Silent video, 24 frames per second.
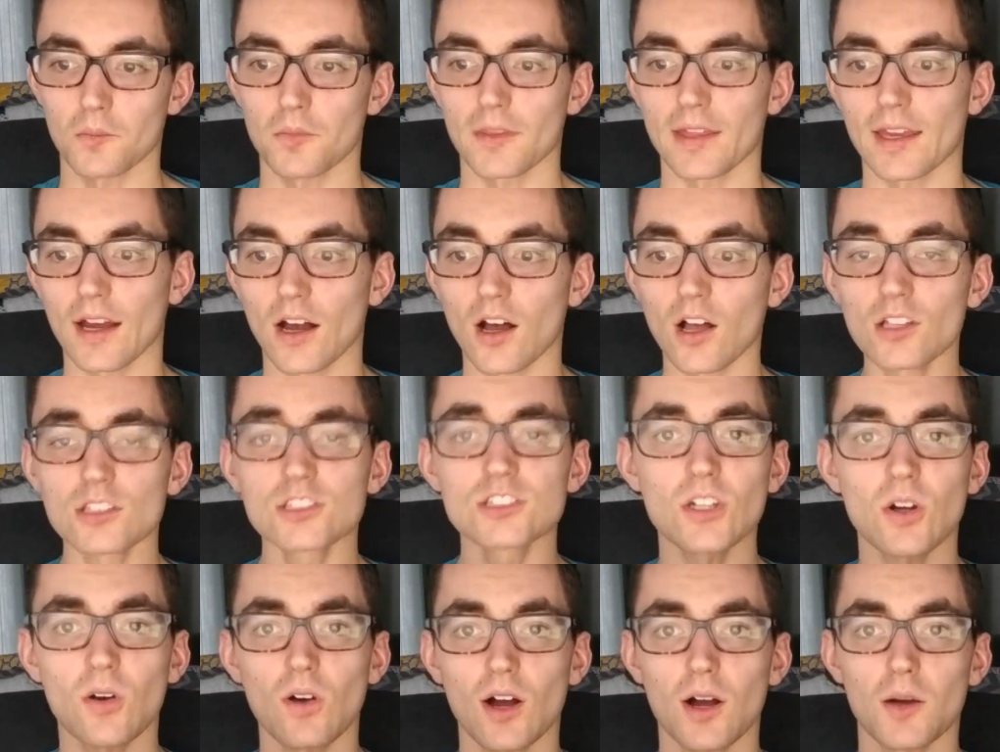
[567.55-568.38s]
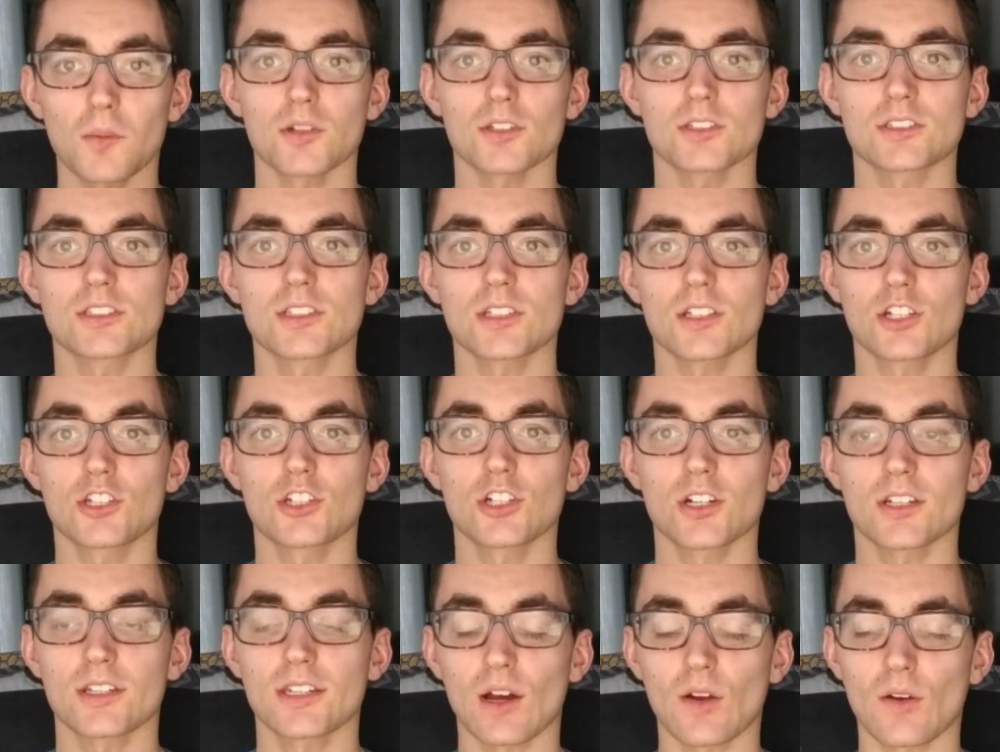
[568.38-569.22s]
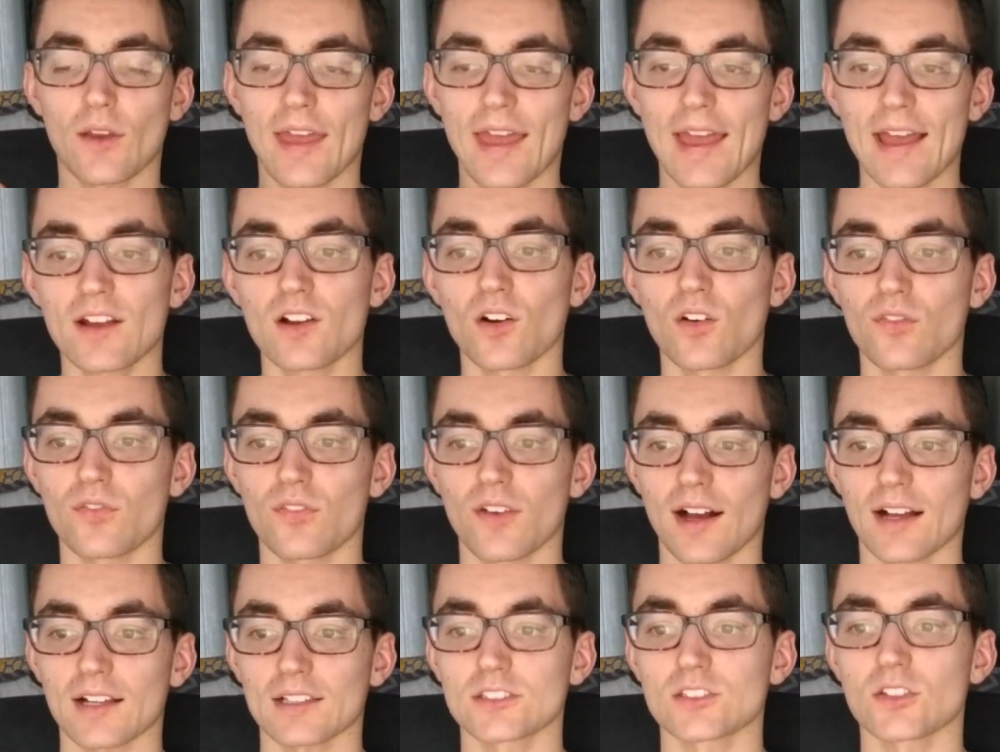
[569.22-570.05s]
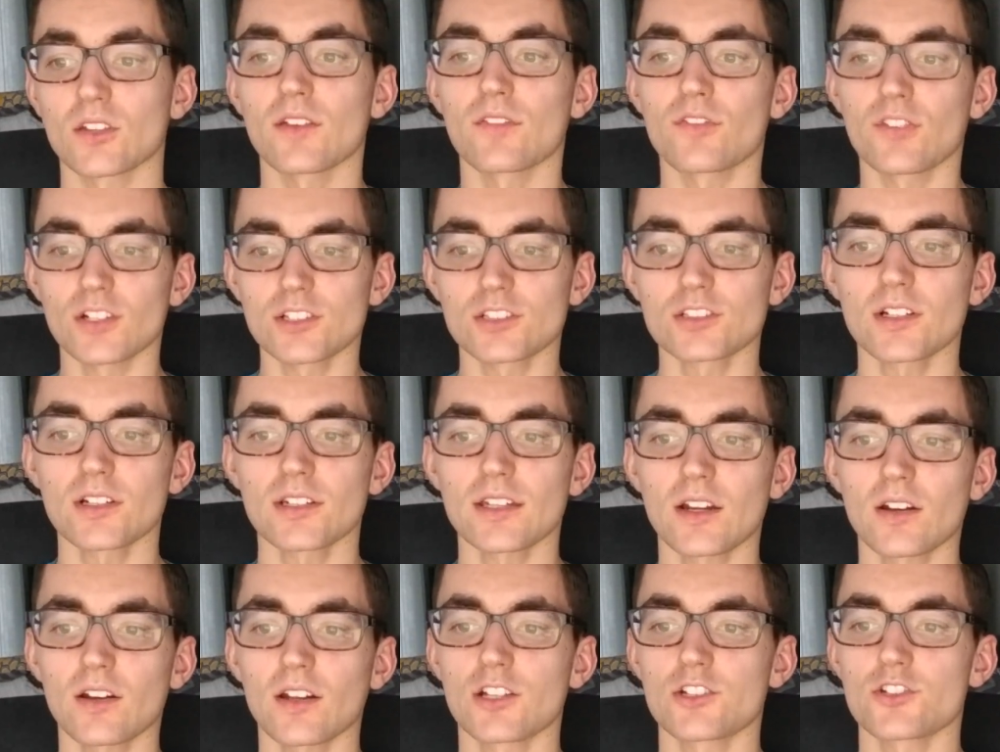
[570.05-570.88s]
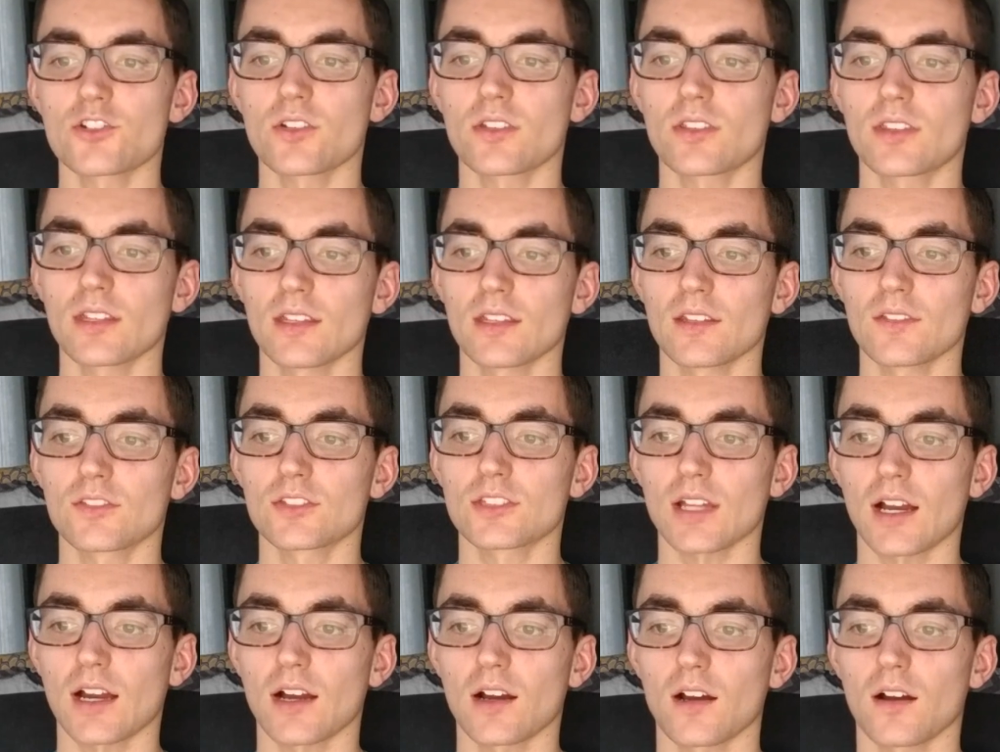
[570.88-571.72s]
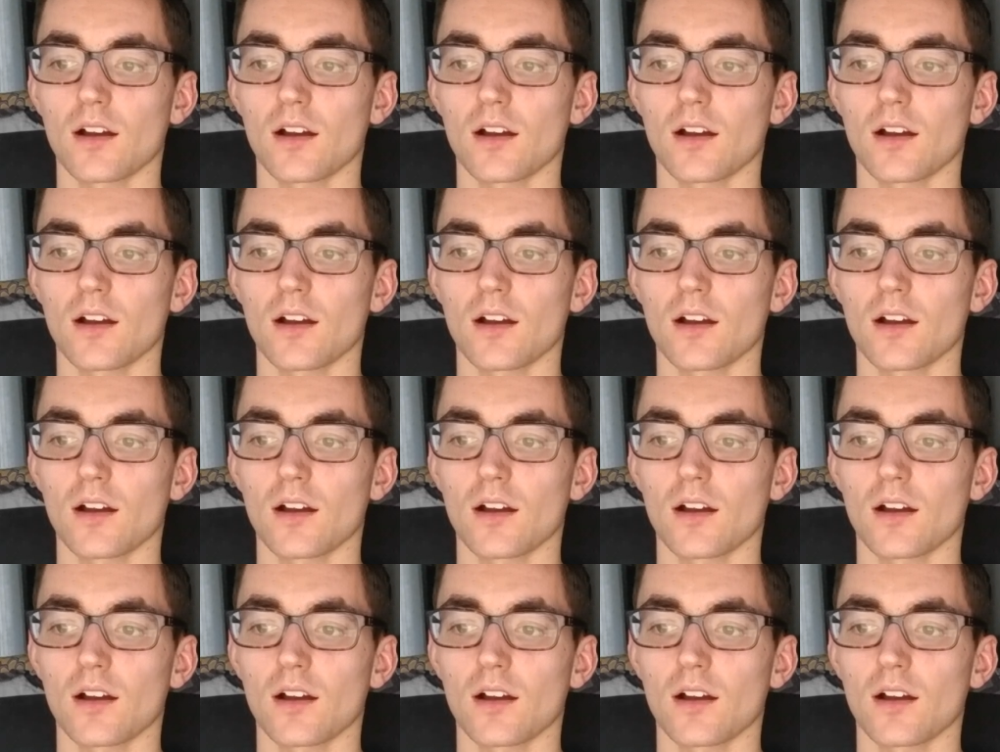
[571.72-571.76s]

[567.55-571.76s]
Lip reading: They also almost took down Echo Fox. So they first took down 100 Thieves.